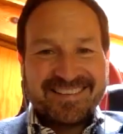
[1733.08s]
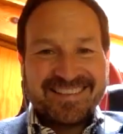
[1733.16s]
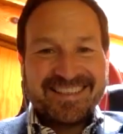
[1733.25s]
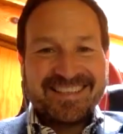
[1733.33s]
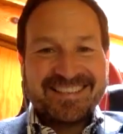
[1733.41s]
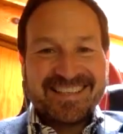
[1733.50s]

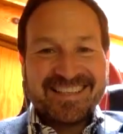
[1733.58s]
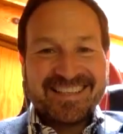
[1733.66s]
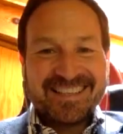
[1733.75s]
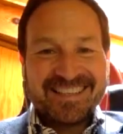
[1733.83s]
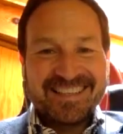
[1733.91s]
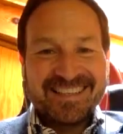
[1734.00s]

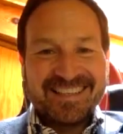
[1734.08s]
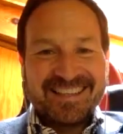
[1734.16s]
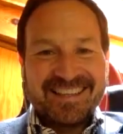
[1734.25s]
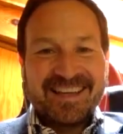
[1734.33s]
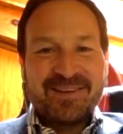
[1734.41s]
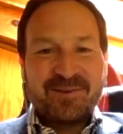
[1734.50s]
Exactly.
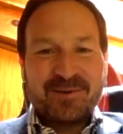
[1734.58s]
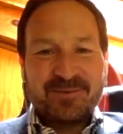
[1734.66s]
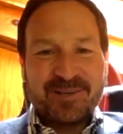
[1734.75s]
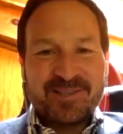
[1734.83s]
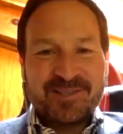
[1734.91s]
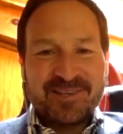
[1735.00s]
Thank you very
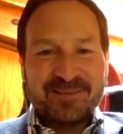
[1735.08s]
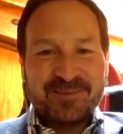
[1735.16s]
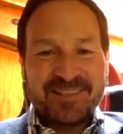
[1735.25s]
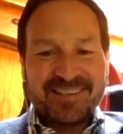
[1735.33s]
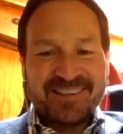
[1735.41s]
much, gentlemen.